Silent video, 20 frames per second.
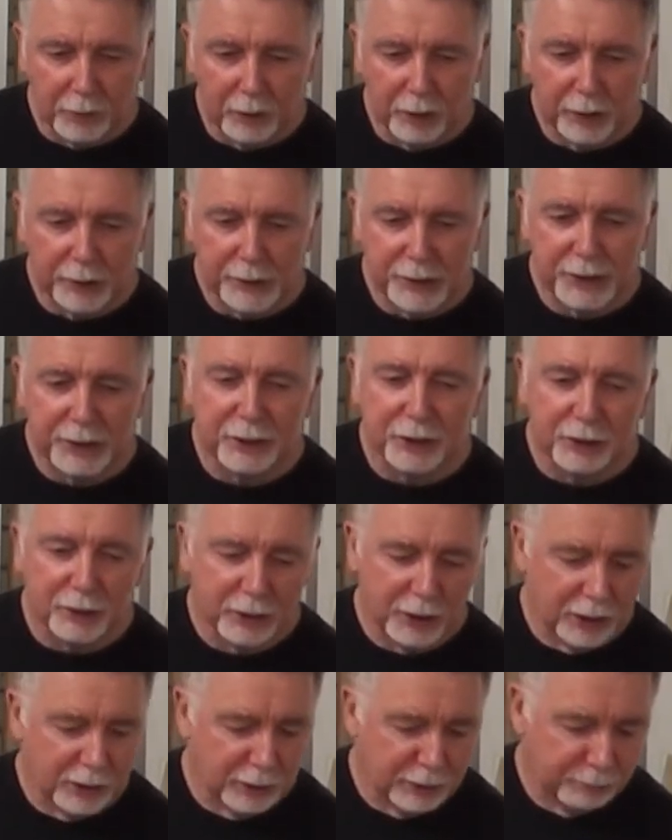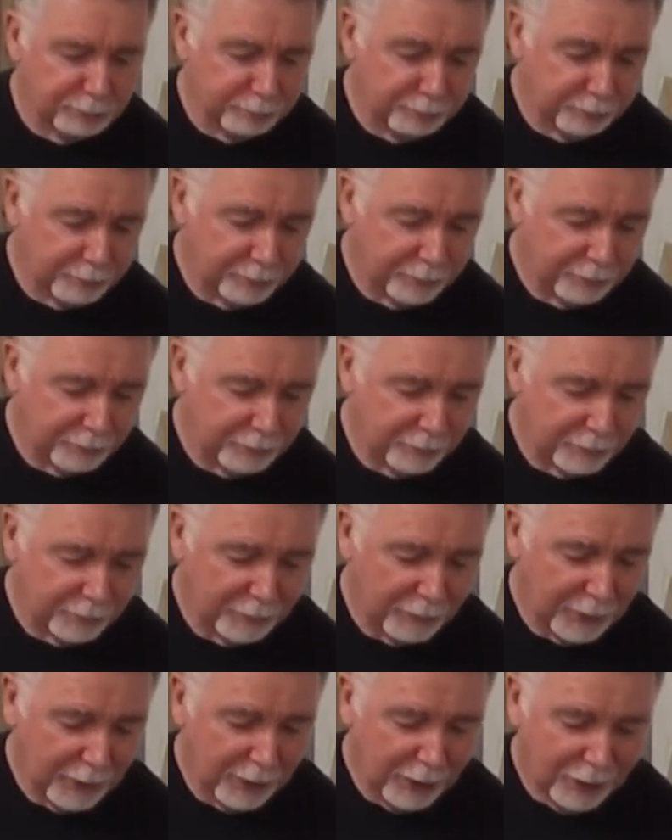until
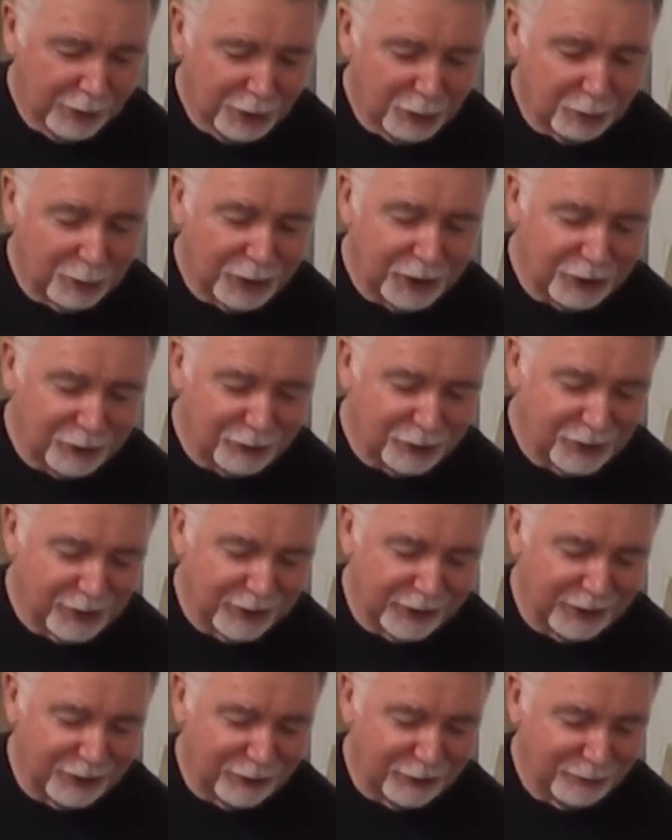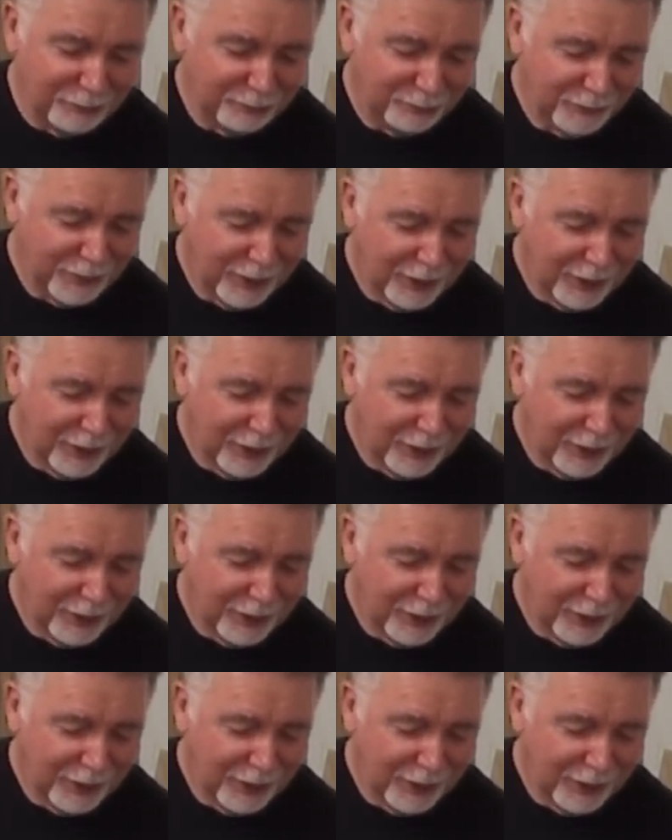20 years later,